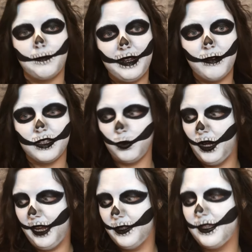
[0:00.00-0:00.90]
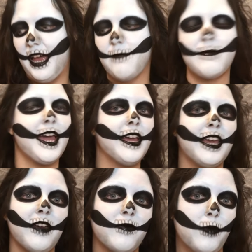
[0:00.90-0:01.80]
appearance-wise, that may
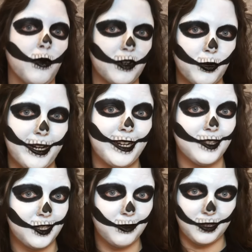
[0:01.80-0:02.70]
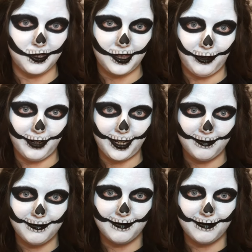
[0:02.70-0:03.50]
give more credence to this theory.